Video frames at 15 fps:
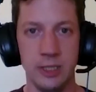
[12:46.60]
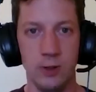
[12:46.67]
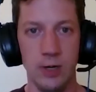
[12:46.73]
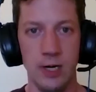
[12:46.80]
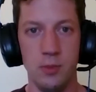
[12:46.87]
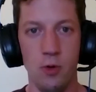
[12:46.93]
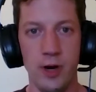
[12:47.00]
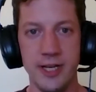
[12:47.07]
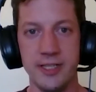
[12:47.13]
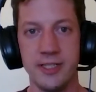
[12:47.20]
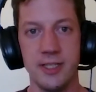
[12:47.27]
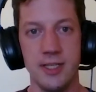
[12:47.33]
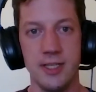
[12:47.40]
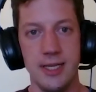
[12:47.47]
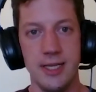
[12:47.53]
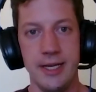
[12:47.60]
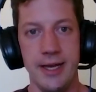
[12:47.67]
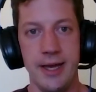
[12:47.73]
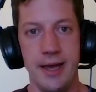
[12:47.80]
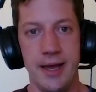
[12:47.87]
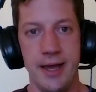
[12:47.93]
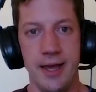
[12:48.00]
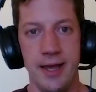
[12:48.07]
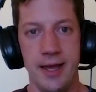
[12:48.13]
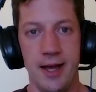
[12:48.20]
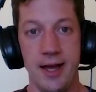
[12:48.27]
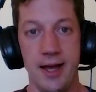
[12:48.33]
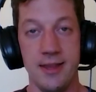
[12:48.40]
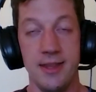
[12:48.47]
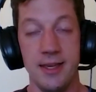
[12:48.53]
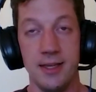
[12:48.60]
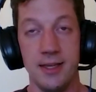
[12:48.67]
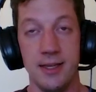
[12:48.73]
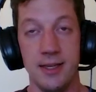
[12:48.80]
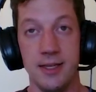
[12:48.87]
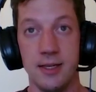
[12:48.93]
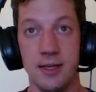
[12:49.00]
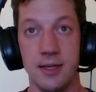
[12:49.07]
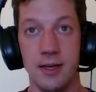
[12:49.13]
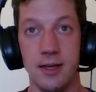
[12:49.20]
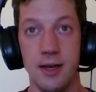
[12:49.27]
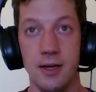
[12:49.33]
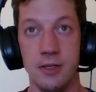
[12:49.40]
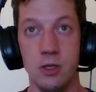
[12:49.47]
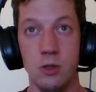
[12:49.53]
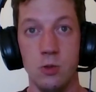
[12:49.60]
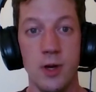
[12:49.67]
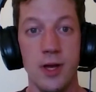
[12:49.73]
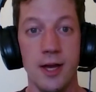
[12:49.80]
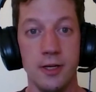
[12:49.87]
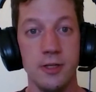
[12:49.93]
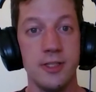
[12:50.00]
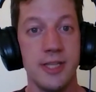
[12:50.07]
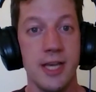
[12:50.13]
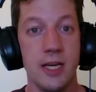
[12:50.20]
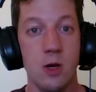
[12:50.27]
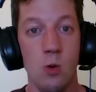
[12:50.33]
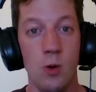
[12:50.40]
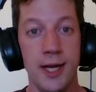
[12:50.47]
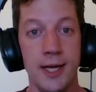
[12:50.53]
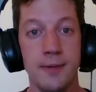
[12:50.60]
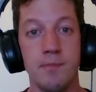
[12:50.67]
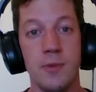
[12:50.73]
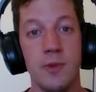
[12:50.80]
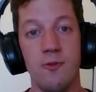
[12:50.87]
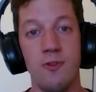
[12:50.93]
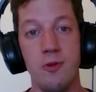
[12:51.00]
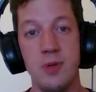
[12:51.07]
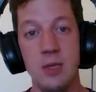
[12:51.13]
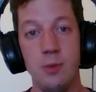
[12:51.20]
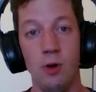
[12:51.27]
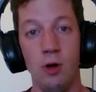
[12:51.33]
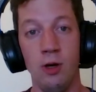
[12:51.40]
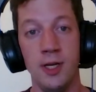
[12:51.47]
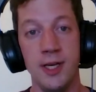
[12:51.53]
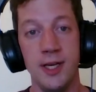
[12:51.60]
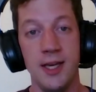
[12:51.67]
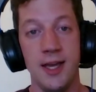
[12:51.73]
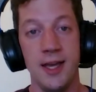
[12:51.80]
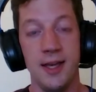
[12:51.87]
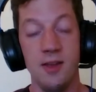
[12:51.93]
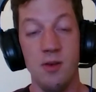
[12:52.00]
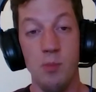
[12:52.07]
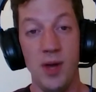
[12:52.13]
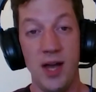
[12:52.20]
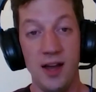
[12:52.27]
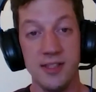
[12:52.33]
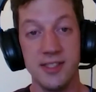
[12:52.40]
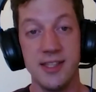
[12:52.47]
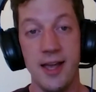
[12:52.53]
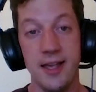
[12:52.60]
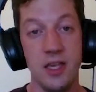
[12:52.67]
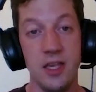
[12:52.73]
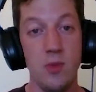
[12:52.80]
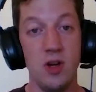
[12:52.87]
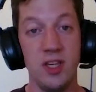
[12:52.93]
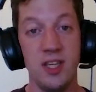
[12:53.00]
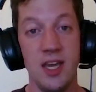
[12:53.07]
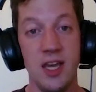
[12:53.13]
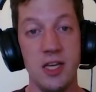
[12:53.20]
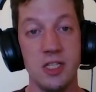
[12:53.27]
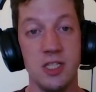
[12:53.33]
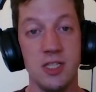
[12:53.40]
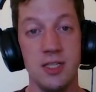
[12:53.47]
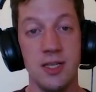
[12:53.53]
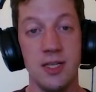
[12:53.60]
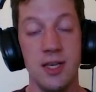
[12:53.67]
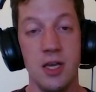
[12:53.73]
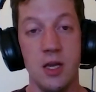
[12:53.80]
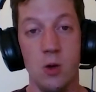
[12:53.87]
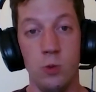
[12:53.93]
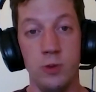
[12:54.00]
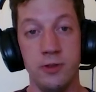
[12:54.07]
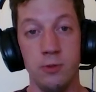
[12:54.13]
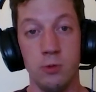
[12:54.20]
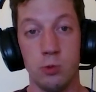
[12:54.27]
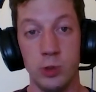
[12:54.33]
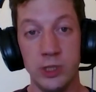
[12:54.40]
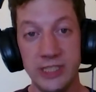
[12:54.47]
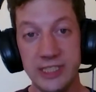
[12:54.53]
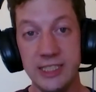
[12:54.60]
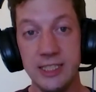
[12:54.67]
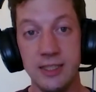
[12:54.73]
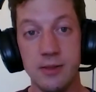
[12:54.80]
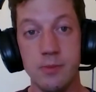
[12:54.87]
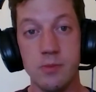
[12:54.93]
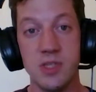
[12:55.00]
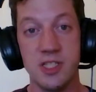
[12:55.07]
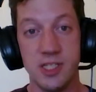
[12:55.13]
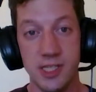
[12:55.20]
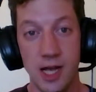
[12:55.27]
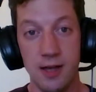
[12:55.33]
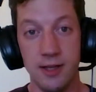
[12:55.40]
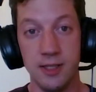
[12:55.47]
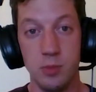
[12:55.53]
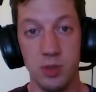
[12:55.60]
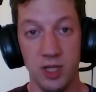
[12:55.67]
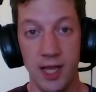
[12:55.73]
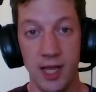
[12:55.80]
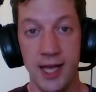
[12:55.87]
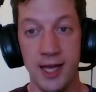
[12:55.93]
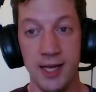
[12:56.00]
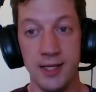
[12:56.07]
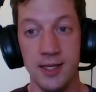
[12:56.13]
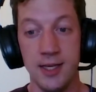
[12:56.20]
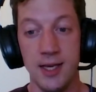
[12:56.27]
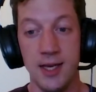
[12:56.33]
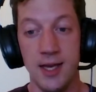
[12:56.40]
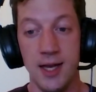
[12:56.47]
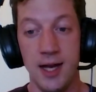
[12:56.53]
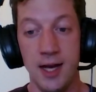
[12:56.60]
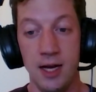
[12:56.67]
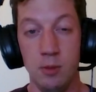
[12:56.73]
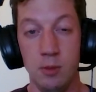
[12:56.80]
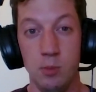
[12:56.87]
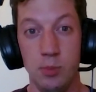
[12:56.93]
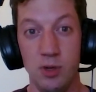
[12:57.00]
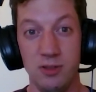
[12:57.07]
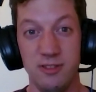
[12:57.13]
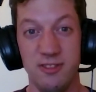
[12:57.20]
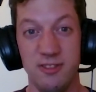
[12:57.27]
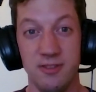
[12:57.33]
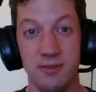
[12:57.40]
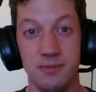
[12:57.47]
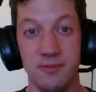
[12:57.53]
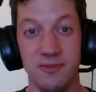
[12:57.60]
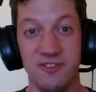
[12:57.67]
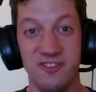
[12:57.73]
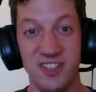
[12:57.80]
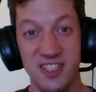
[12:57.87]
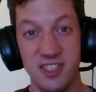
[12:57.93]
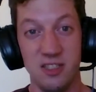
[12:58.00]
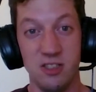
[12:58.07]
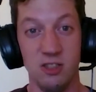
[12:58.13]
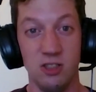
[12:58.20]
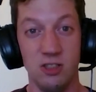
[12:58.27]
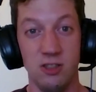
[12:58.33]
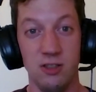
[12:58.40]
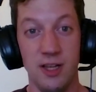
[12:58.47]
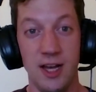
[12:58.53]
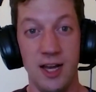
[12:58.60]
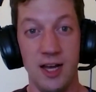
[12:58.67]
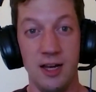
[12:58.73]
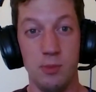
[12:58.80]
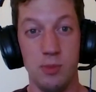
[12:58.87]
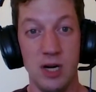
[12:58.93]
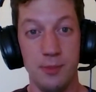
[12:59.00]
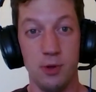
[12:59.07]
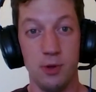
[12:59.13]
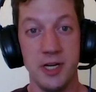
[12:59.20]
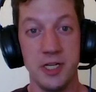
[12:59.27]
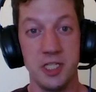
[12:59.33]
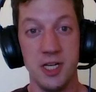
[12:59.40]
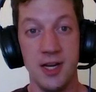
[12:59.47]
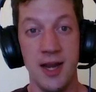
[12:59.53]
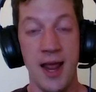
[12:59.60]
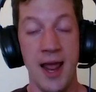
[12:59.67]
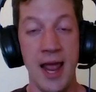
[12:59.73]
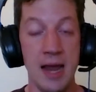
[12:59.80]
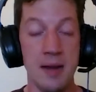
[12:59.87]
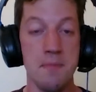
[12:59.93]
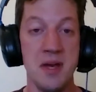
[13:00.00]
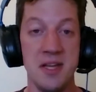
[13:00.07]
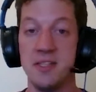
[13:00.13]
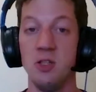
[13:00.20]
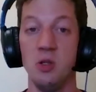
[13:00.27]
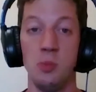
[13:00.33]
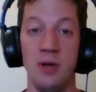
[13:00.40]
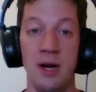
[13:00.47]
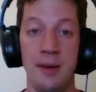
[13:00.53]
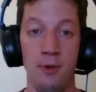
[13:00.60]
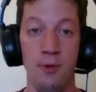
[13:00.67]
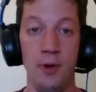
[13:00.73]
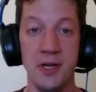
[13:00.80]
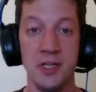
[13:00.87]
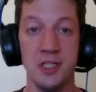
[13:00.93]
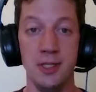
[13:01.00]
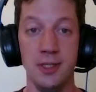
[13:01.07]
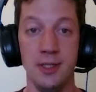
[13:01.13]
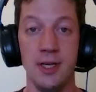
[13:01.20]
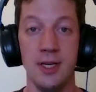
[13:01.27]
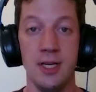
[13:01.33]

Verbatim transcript: great point. I think a good a good takeaway for people and balance that communication with a really solid plan, uh, both physical uh, preparation and mental preparation